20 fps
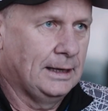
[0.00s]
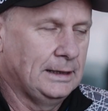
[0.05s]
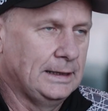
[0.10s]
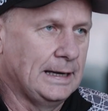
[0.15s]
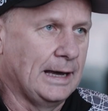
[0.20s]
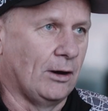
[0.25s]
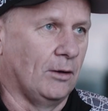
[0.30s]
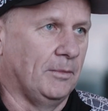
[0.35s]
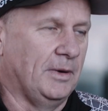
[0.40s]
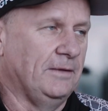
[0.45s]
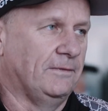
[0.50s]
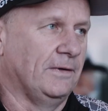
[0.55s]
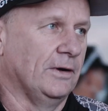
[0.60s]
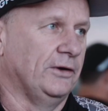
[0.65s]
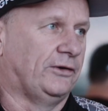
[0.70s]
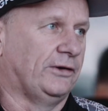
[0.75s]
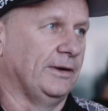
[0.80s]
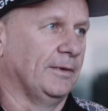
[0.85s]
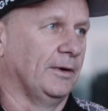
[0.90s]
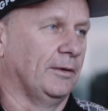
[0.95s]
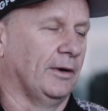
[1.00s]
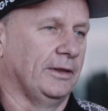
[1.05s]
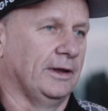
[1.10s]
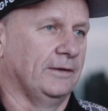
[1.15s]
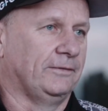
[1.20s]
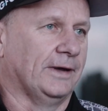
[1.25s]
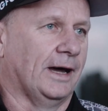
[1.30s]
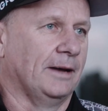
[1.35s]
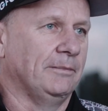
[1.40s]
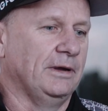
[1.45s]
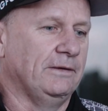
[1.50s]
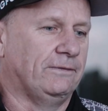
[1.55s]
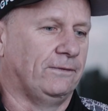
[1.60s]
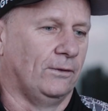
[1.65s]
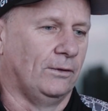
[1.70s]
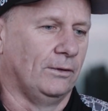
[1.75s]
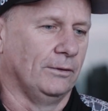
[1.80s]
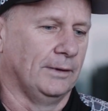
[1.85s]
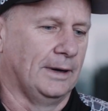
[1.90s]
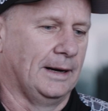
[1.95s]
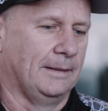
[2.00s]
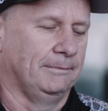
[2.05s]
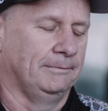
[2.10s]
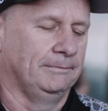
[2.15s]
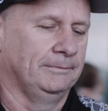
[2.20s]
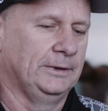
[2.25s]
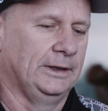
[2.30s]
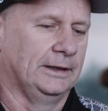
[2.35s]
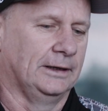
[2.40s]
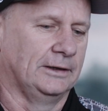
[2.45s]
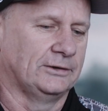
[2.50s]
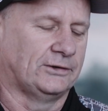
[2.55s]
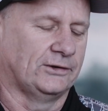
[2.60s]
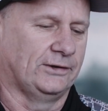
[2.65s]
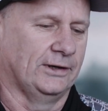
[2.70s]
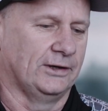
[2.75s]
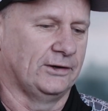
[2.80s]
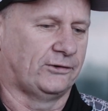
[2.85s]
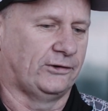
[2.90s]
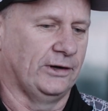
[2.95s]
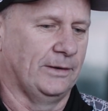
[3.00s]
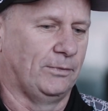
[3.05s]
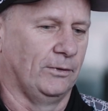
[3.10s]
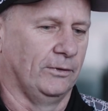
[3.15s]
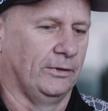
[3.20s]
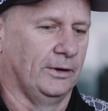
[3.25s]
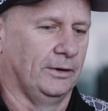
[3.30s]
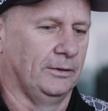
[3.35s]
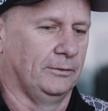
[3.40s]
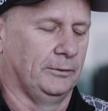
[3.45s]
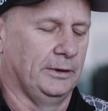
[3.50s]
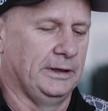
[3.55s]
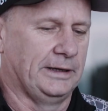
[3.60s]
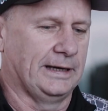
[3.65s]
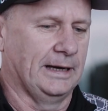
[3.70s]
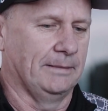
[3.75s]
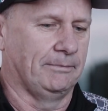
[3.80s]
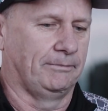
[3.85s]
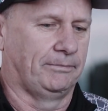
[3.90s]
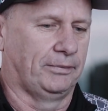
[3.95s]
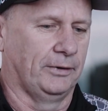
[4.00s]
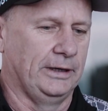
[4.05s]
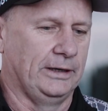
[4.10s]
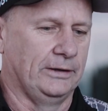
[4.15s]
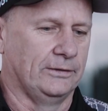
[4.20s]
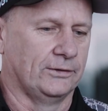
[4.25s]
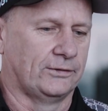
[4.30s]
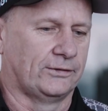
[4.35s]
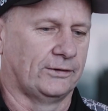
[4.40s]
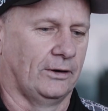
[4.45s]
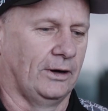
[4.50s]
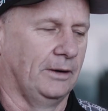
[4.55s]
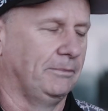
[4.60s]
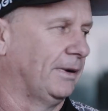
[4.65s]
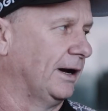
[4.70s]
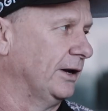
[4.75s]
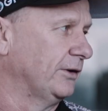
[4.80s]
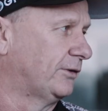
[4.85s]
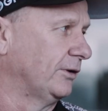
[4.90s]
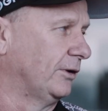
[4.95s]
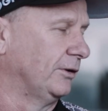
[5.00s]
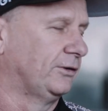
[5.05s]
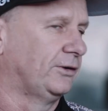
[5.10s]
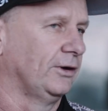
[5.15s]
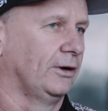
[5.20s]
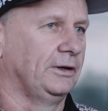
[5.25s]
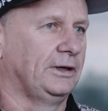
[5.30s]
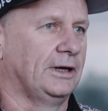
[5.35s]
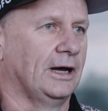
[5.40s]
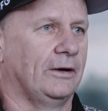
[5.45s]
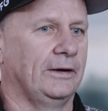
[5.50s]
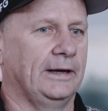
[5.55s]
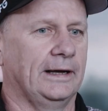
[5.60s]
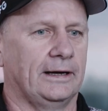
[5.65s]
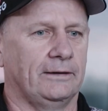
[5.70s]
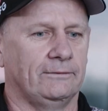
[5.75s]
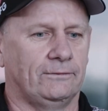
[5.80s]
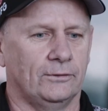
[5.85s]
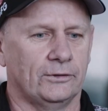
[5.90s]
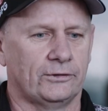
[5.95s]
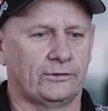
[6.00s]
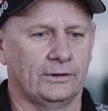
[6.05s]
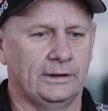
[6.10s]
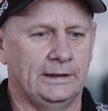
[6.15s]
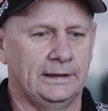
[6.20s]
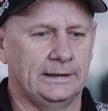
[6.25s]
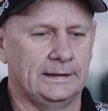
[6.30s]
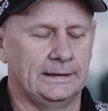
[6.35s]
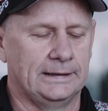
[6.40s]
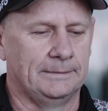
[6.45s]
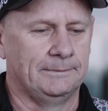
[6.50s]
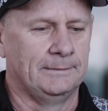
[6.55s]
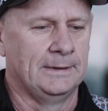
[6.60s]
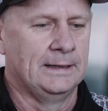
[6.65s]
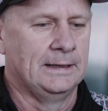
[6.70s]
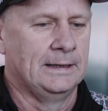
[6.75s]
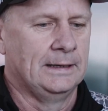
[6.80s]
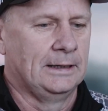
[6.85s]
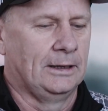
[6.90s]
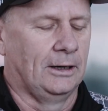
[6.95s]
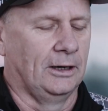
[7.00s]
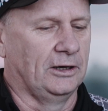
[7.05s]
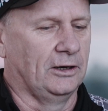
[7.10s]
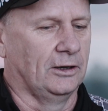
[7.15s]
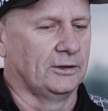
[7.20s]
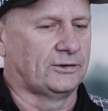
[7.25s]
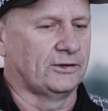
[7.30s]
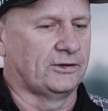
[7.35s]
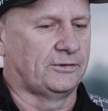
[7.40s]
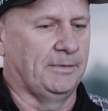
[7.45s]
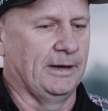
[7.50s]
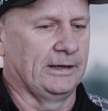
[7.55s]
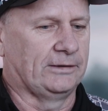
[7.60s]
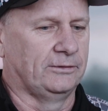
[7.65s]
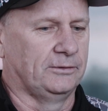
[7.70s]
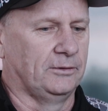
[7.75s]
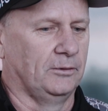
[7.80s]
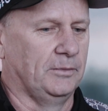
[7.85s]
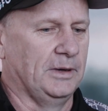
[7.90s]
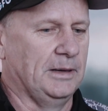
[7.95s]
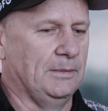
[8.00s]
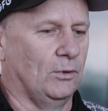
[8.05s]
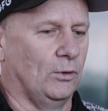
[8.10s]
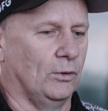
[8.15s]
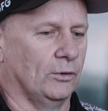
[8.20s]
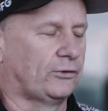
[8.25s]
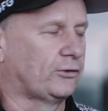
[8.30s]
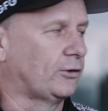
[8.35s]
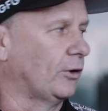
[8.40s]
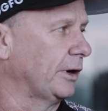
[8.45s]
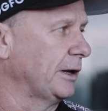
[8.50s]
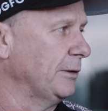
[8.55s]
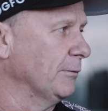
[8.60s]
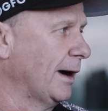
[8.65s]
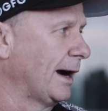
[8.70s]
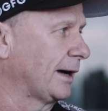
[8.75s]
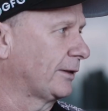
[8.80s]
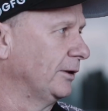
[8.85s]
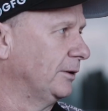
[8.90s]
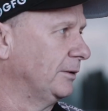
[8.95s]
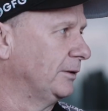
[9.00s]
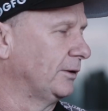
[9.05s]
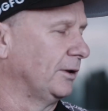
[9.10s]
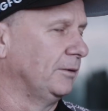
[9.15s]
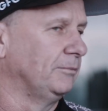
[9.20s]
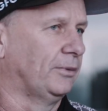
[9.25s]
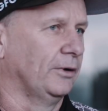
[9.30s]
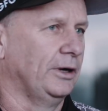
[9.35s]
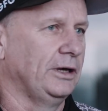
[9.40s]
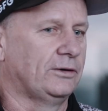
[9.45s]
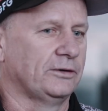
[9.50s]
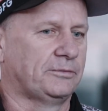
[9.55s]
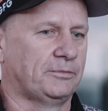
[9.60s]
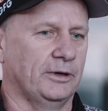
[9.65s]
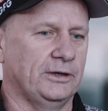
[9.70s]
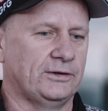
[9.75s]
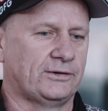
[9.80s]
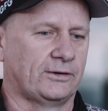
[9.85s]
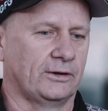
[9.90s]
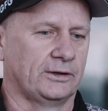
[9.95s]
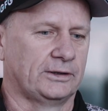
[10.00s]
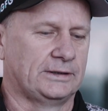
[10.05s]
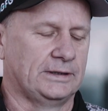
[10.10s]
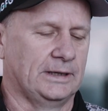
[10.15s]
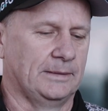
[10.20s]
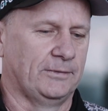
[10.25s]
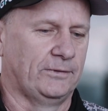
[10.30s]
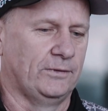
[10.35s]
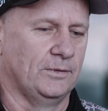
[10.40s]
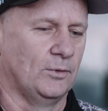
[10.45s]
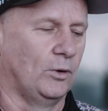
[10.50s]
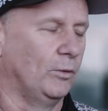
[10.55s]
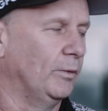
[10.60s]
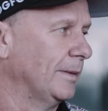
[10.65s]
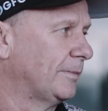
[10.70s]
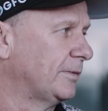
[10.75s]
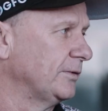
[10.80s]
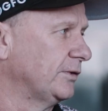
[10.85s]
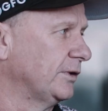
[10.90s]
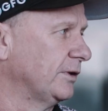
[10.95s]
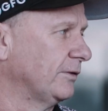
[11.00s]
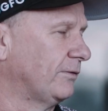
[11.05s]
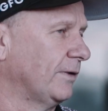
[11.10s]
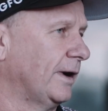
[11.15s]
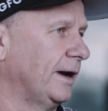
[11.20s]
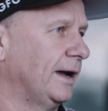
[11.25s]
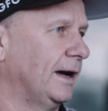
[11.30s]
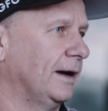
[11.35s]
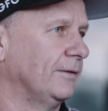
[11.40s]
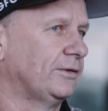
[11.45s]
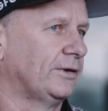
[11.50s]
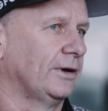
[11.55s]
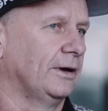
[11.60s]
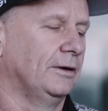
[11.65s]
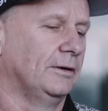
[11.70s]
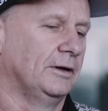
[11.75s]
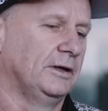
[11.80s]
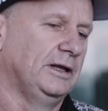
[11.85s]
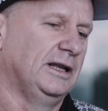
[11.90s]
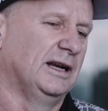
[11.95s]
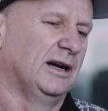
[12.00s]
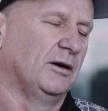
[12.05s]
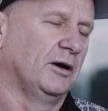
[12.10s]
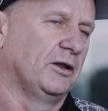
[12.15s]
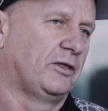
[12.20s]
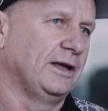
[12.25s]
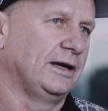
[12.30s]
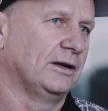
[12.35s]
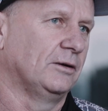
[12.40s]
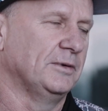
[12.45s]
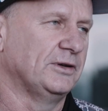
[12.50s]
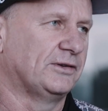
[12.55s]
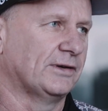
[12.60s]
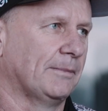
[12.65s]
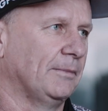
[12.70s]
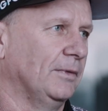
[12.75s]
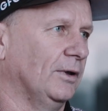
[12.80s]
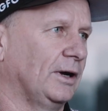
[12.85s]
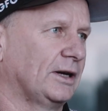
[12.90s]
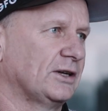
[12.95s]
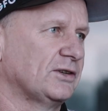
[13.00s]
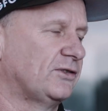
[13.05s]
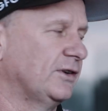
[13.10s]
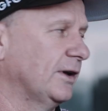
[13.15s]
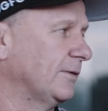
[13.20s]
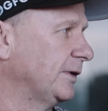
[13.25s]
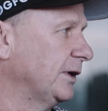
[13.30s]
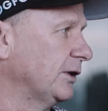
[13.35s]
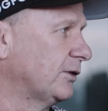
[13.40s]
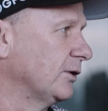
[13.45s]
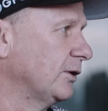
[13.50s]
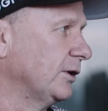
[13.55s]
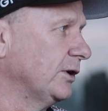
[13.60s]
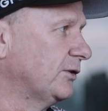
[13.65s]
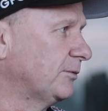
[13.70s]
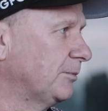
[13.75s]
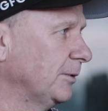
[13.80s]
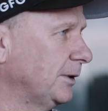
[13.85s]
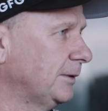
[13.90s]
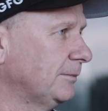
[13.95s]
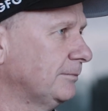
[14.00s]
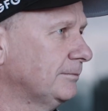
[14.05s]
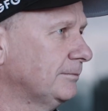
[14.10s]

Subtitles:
Yeah, it'll be very similar to what they've done before. You know, as you said, it's simple that we kept Pete in the side based on Todd going out, unfortunately. And I suspect it'll be more Scotty Ruck than Pete, because Pete's got a few more weapons in the front half. So, you know, I think it'll be something like a 70-30 split.